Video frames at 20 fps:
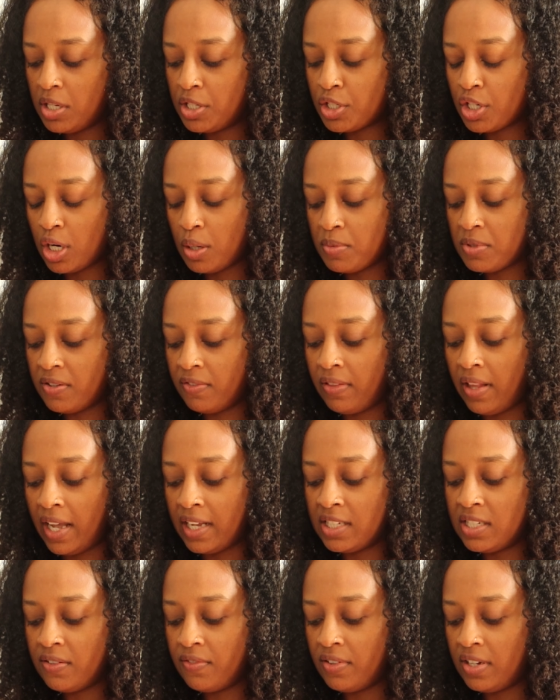in terms of
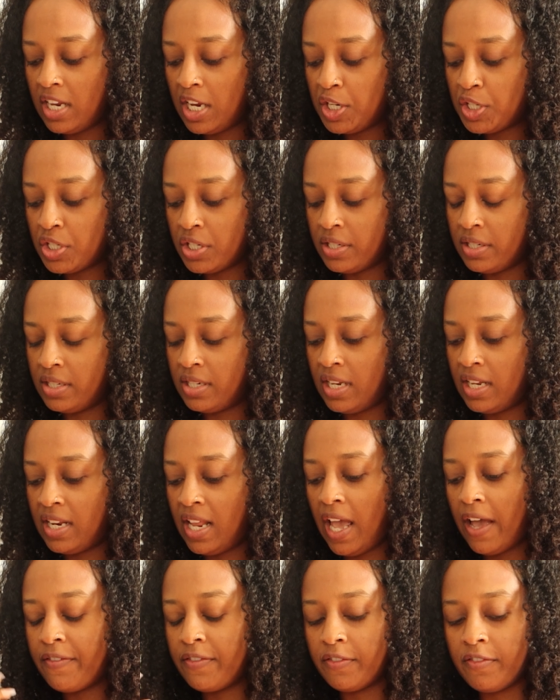like divination and
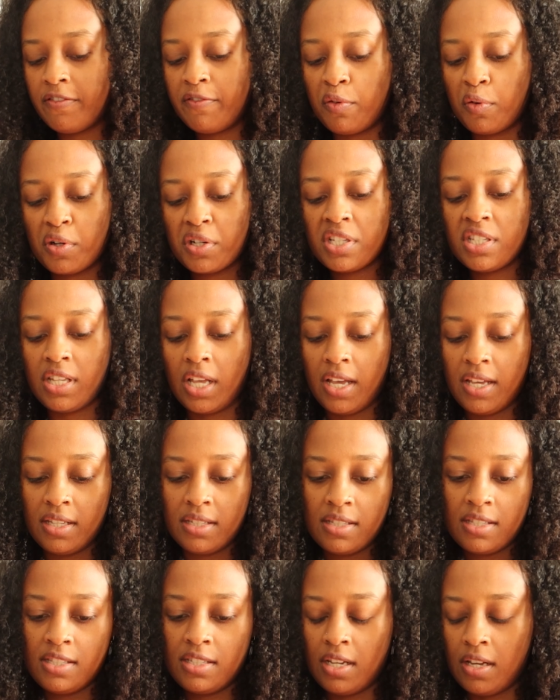having foresight
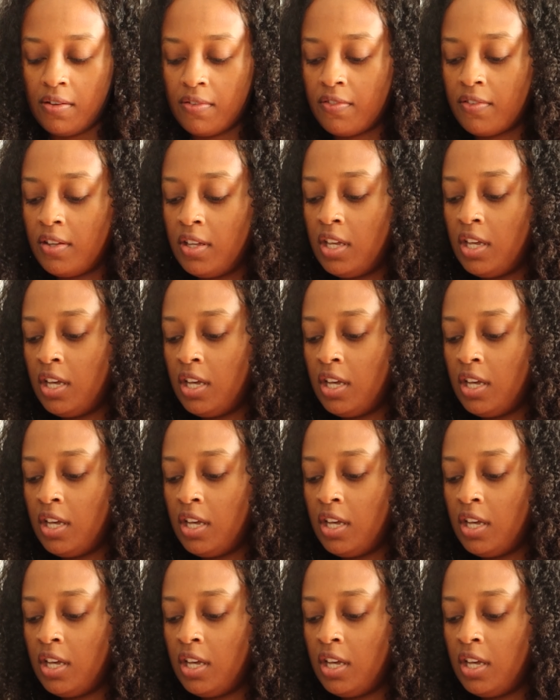and stuff.